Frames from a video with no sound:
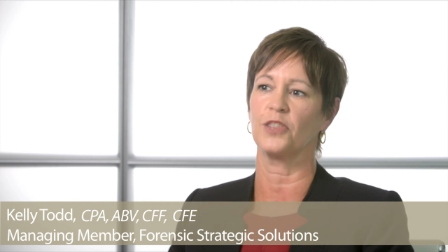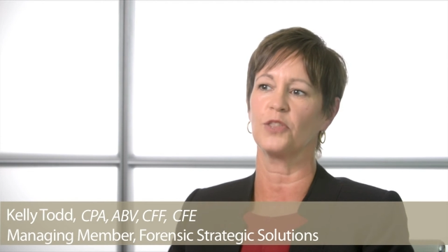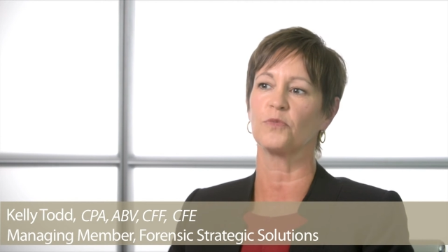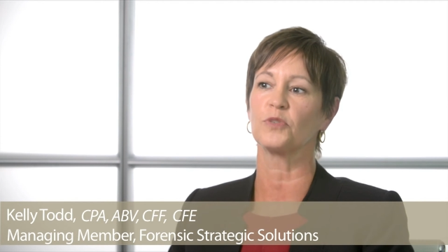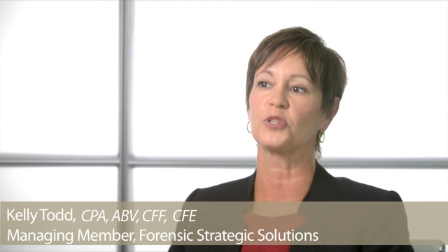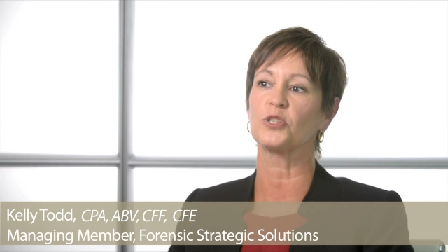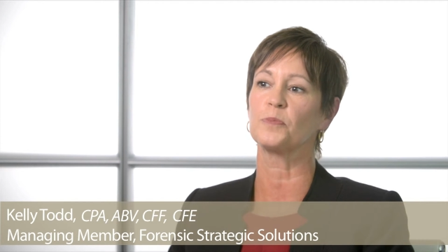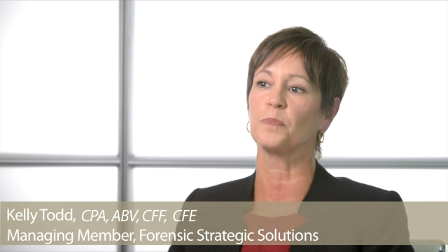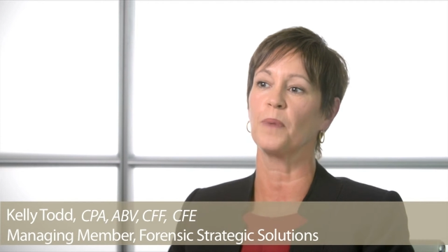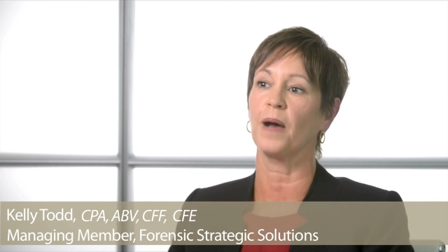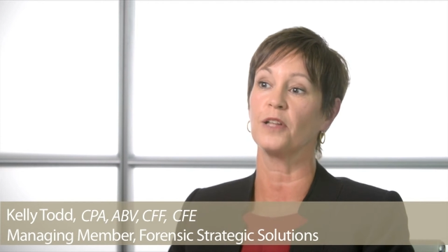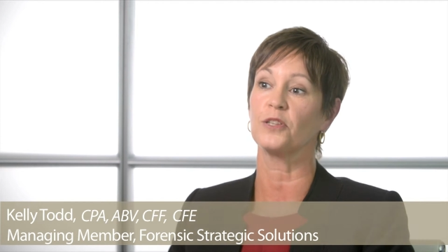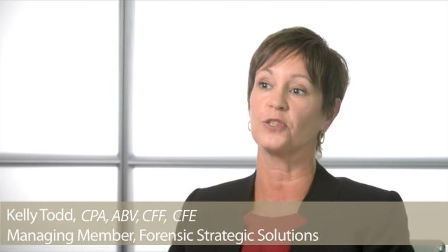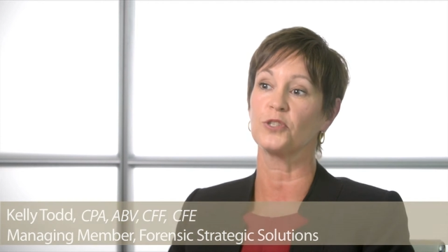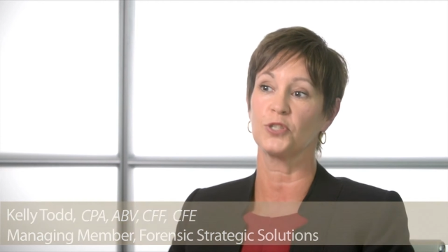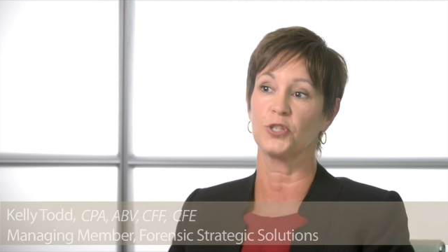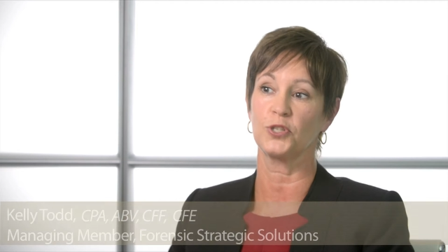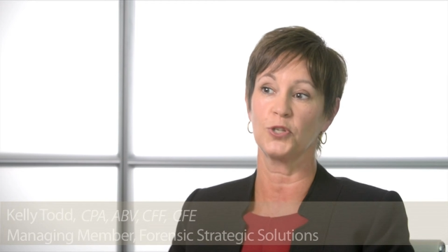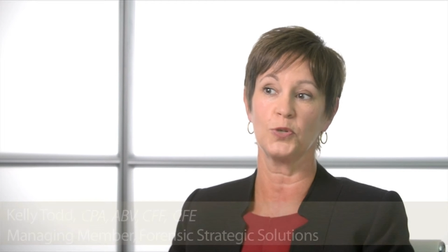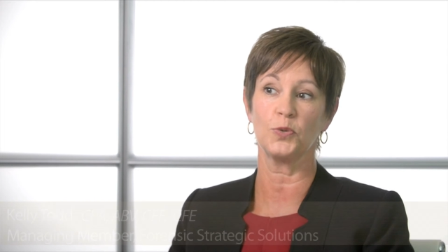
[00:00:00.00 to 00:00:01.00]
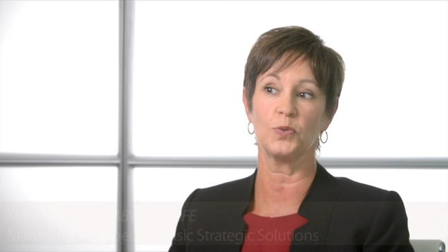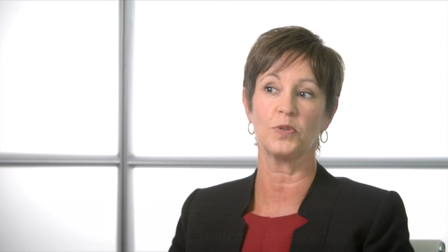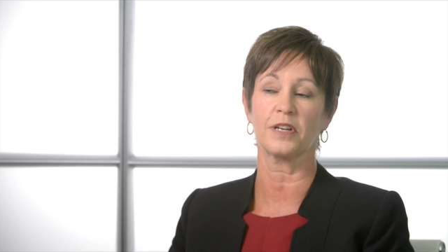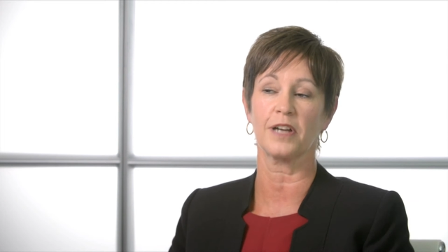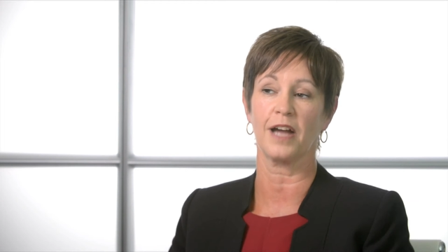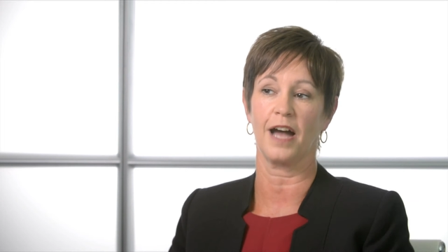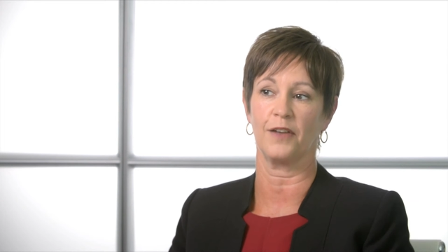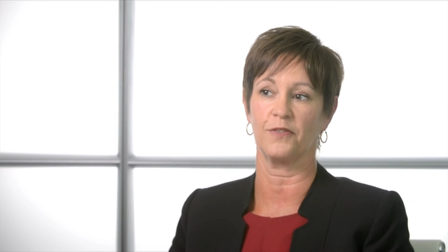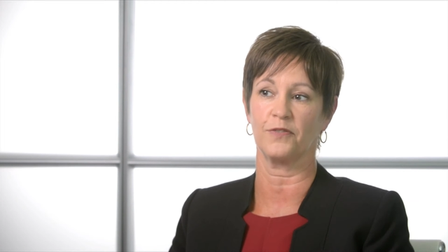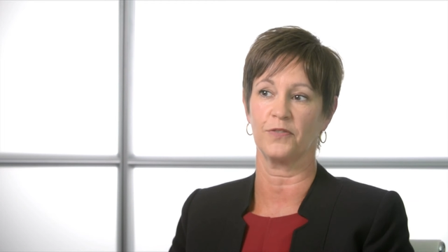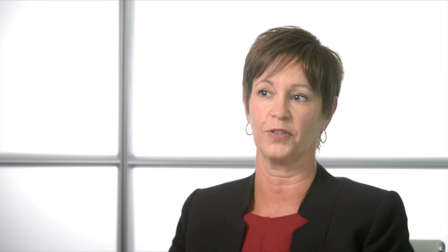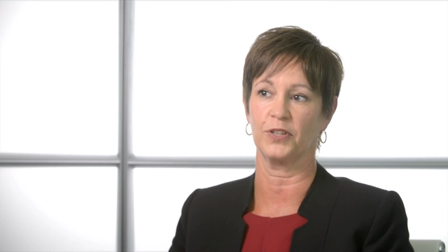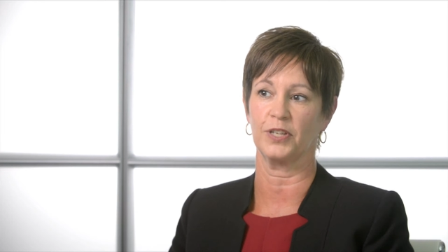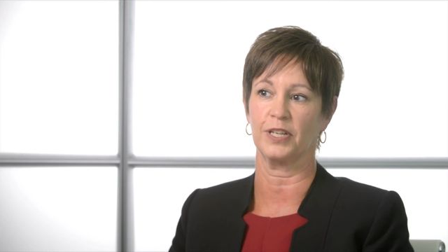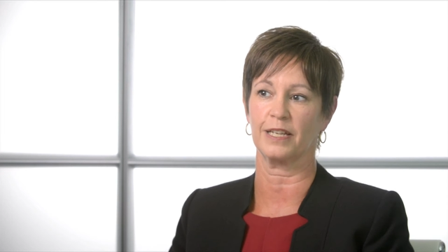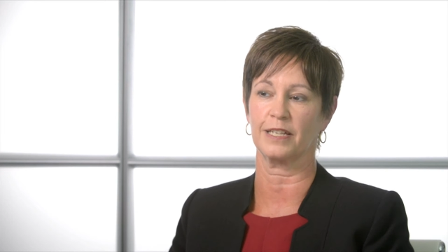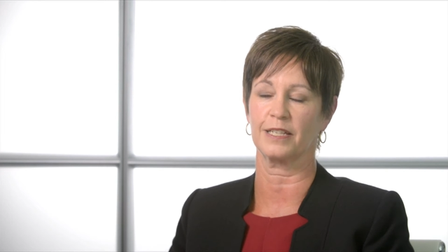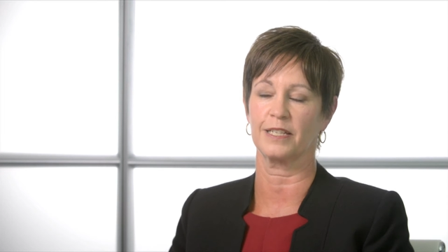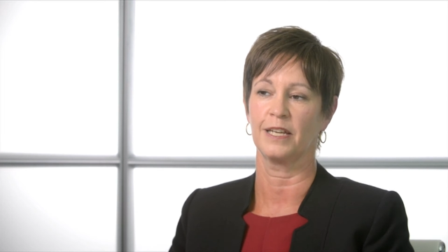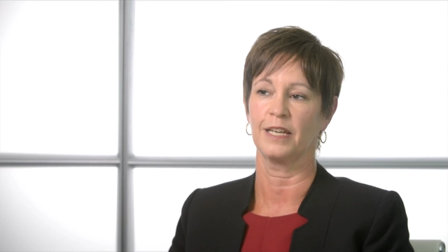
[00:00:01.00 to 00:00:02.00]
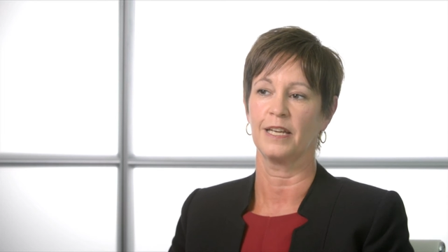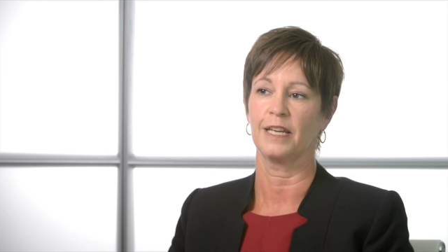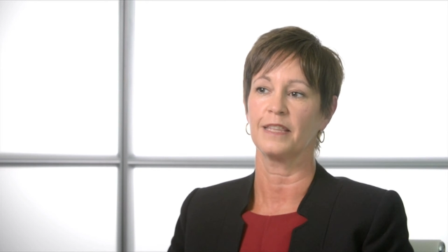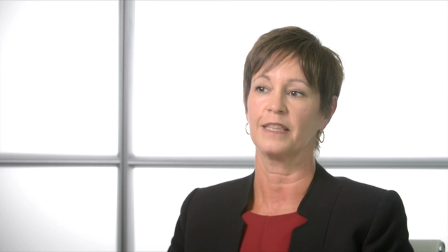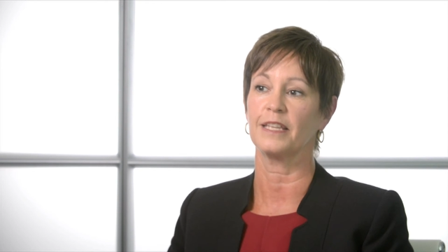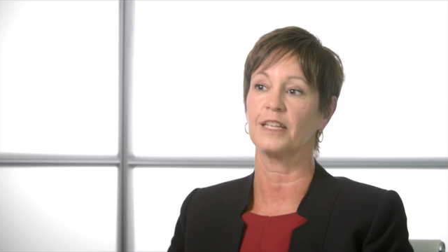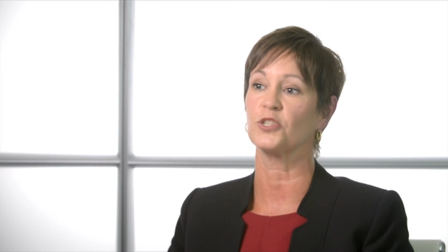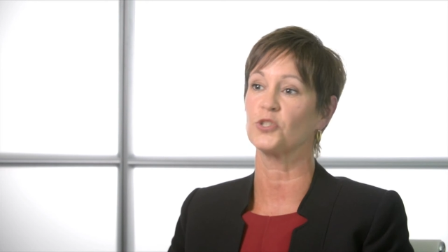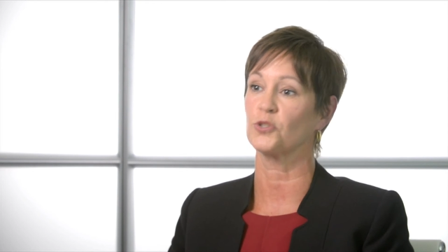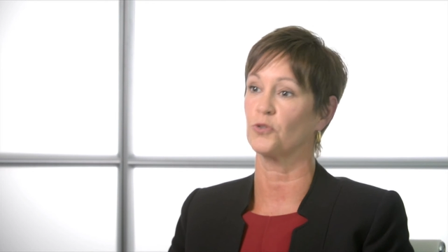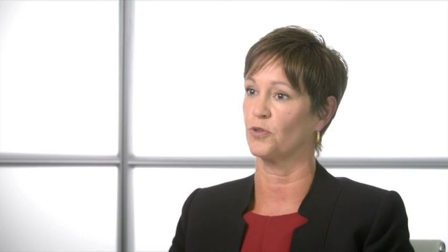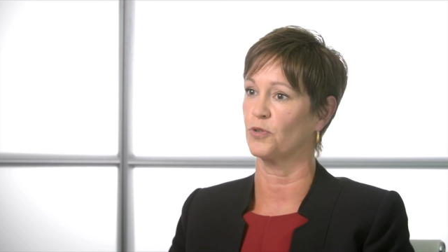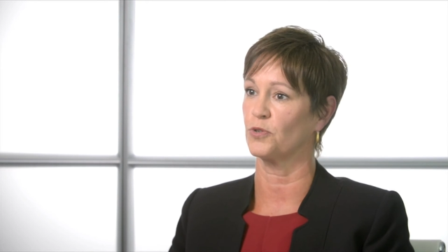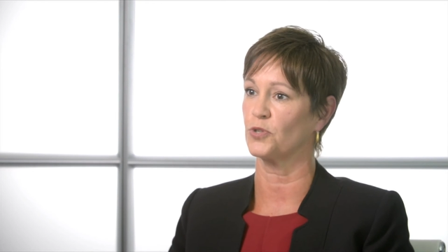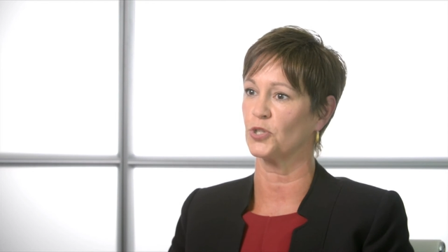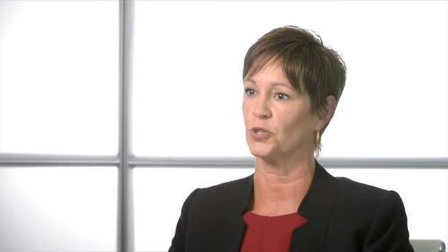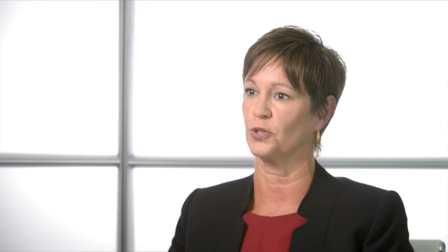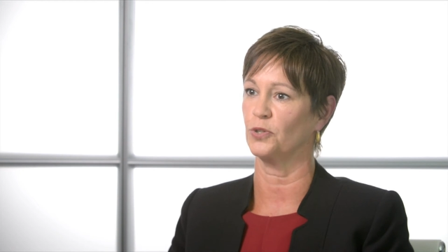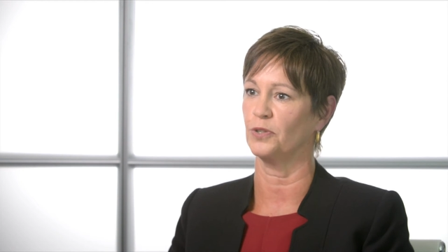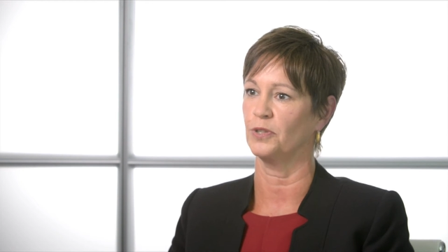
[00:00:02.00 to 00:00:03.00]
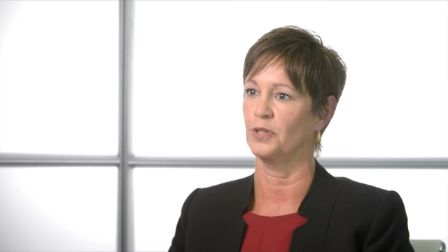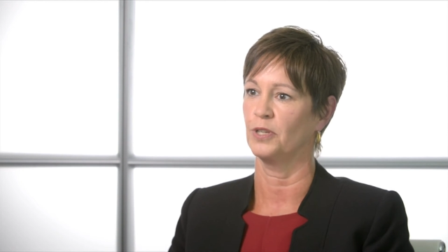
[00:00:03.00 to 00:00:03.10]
the response to the conflict that is crucial.